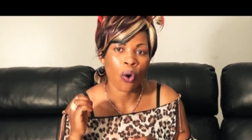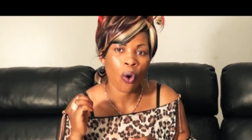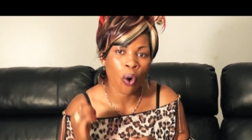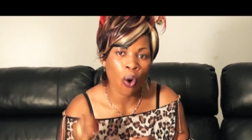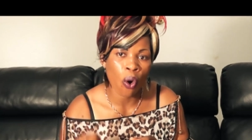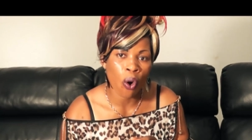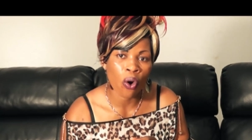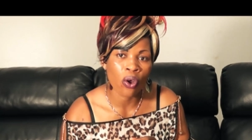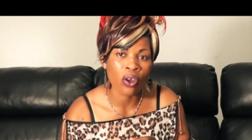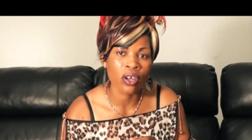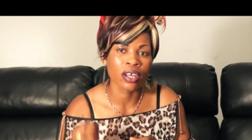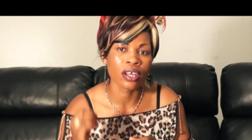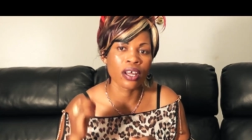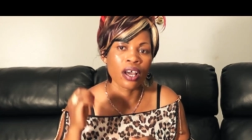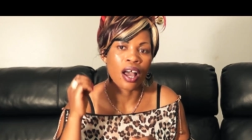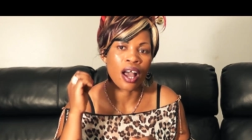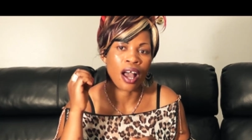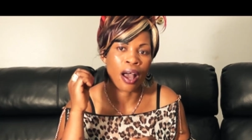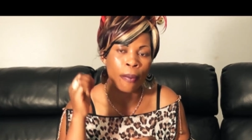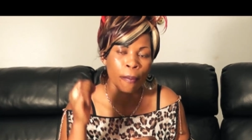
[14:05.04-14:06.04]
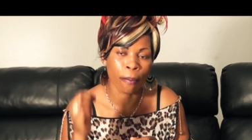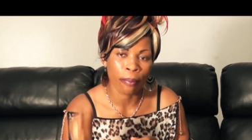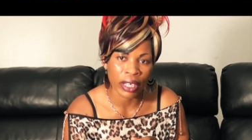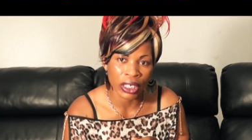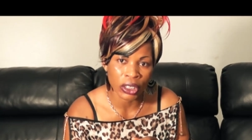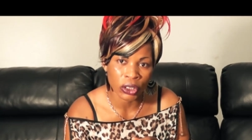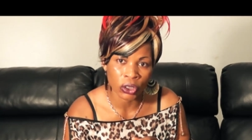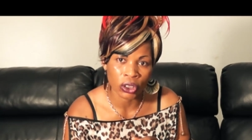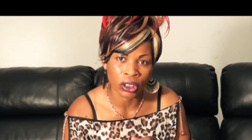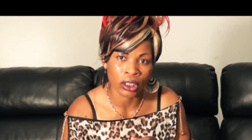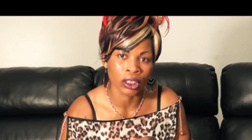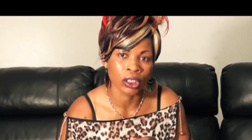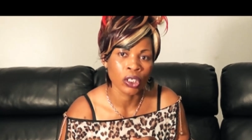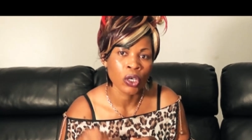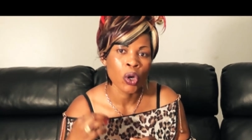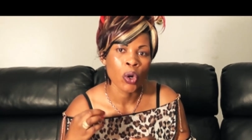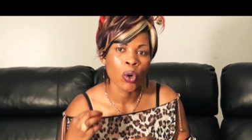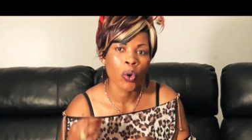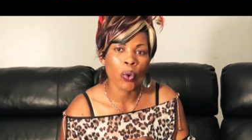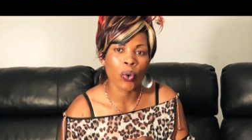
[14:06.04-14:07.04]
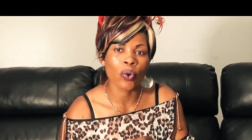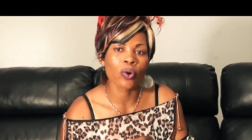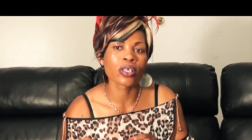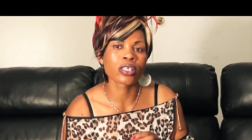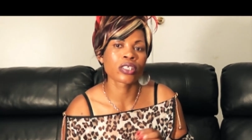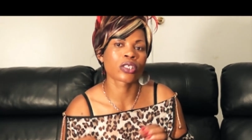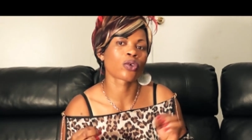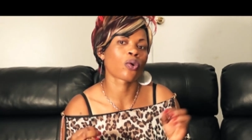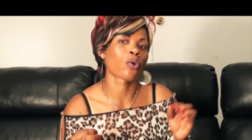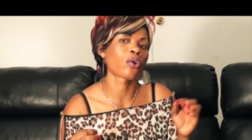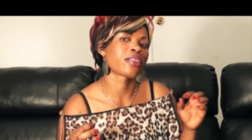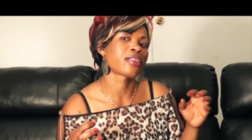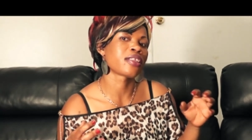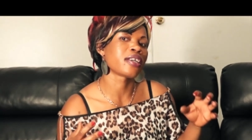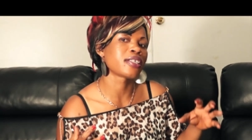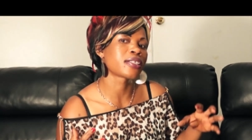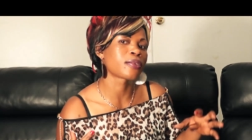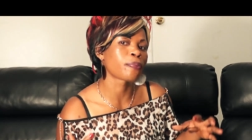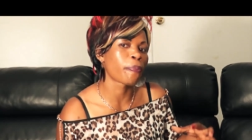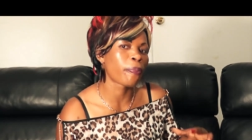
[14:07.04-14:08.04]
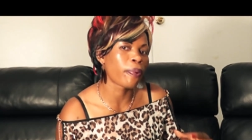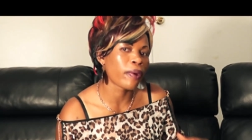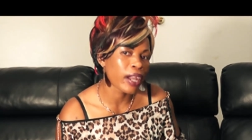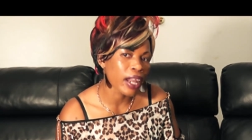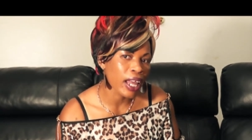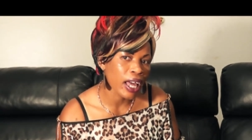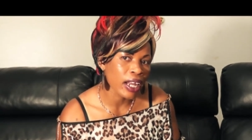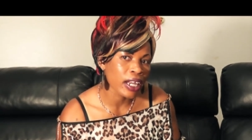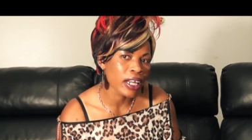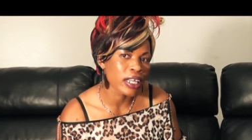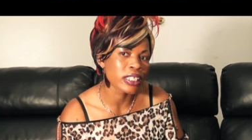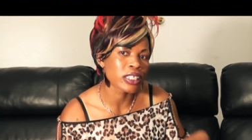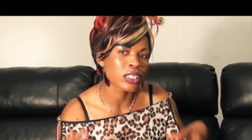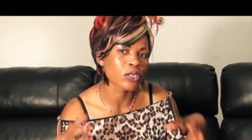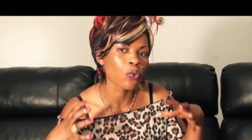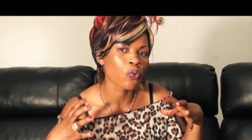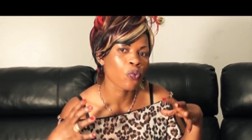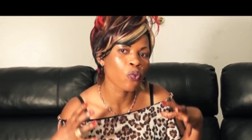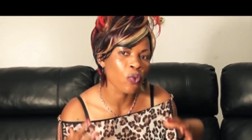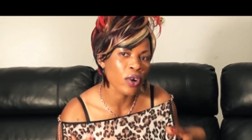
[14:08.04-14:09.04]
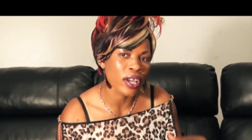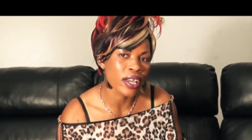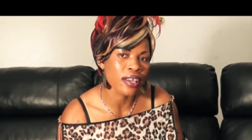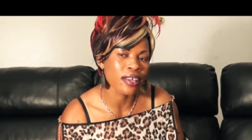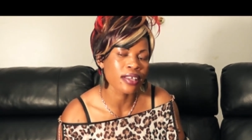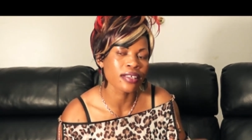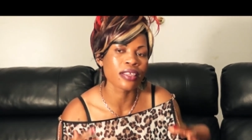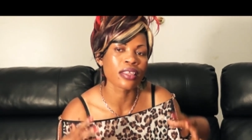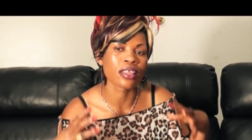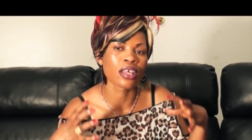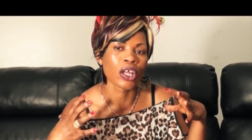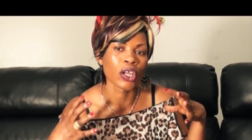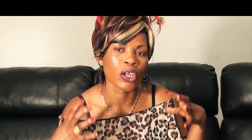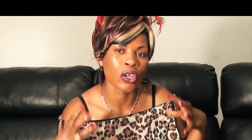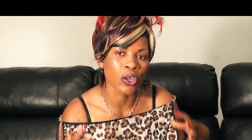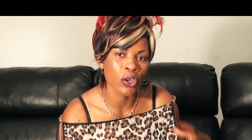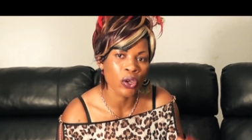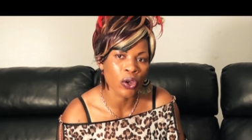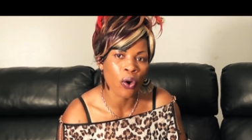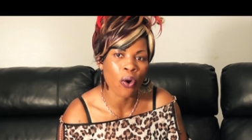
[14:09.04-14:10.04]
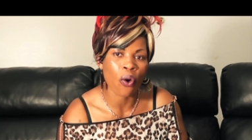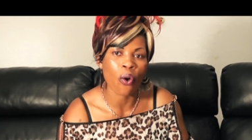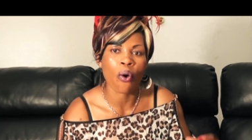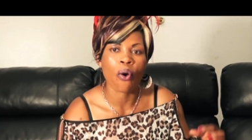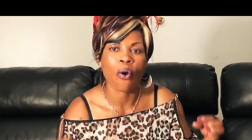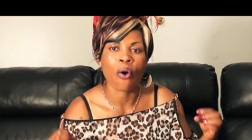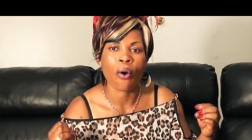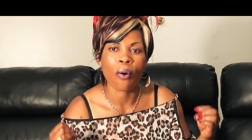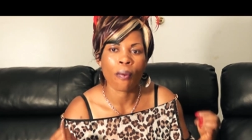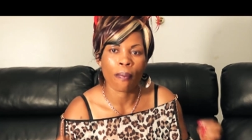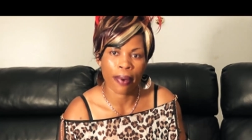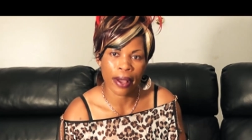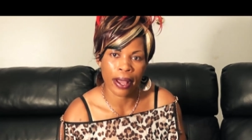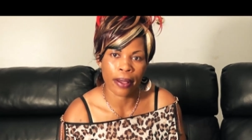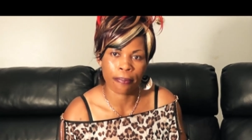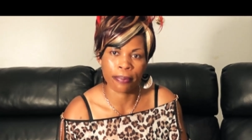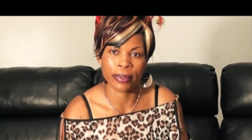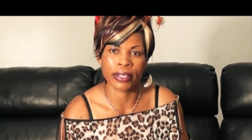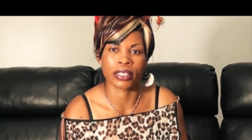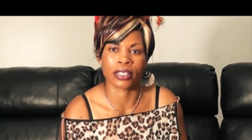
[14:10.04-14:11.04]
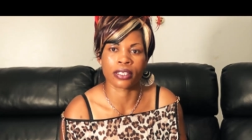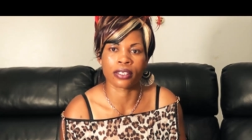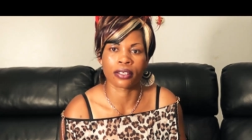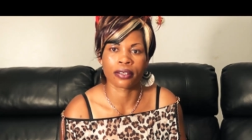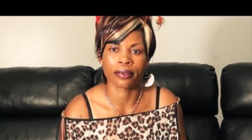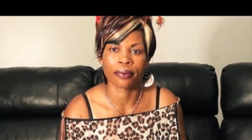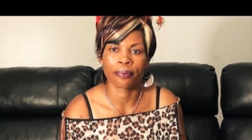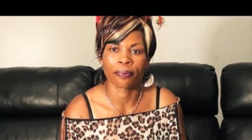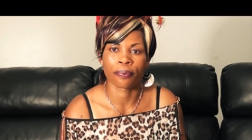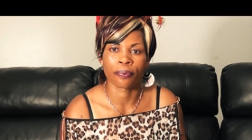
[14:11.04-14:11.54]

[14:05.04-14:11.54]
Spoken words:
on a mission, who is on this planet with no purpose.